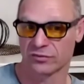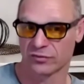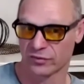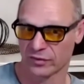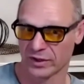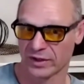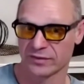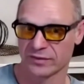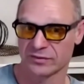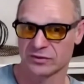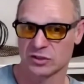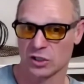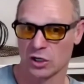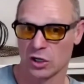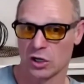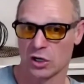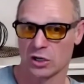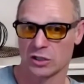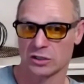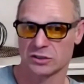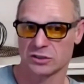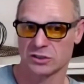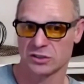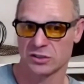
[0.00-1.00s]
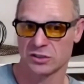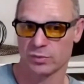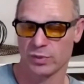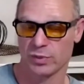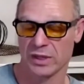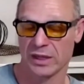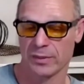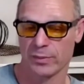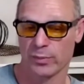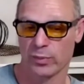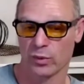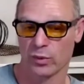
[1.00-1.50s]
free of charge to
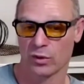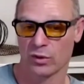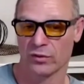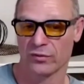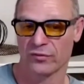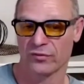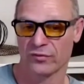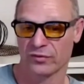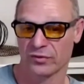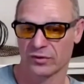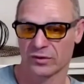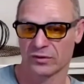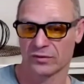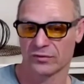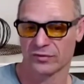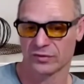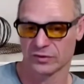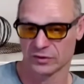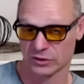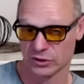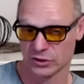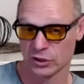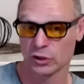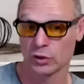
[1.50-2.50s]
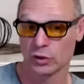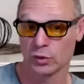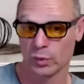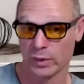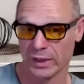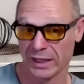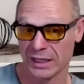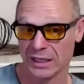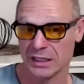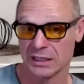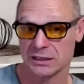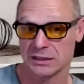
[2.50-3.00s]
people for for two
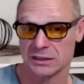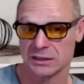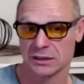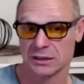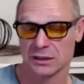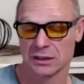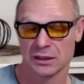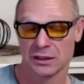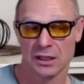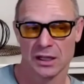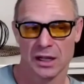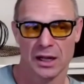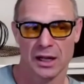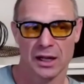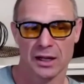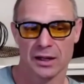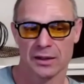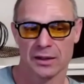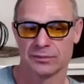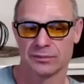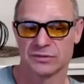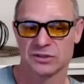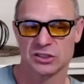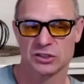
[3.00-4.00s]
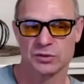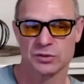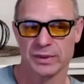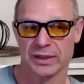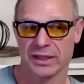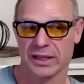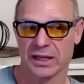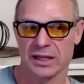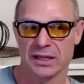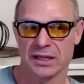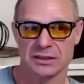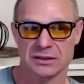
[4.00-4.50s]
weeks um, just
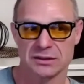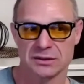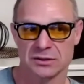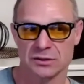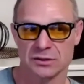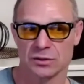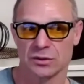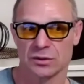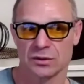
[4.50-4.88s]
because